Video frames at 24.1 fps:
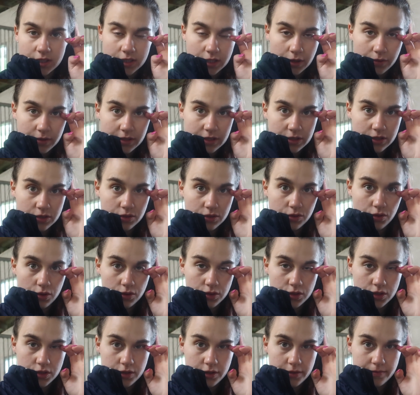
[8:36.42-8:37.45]
So we just
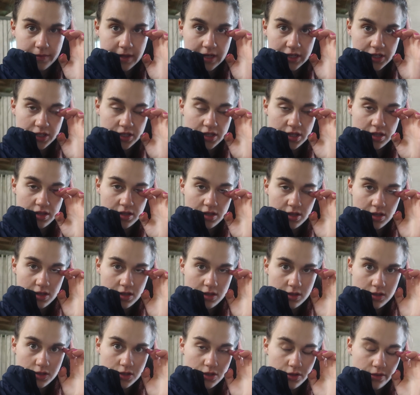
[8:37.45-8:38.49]
got to measure
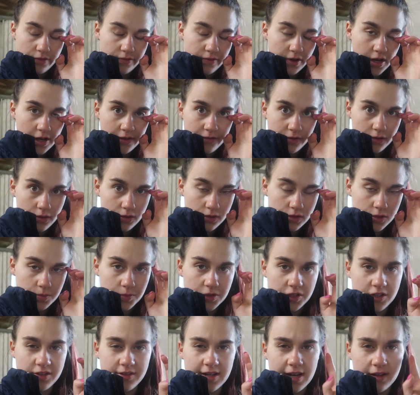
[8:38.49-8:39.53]
the two five-year-olds,
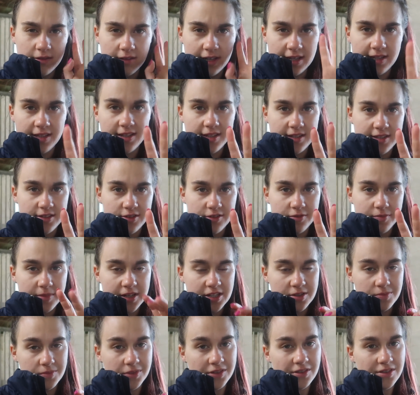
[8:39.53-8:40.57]
but you now get the idea of
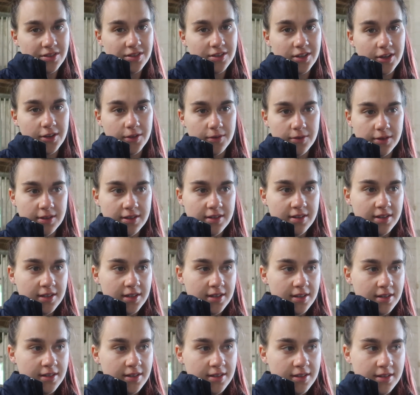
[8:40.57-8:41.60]
measurements. so
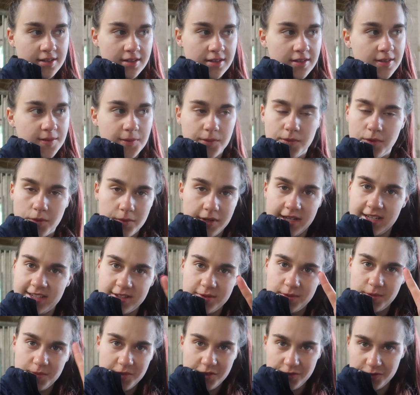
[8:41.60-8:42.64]
we'll wait
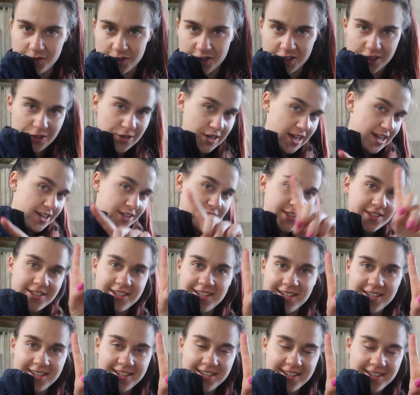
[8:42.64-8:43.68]
till we move on to the next
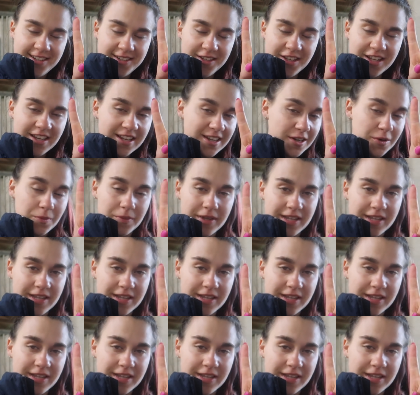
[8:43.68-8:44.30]
little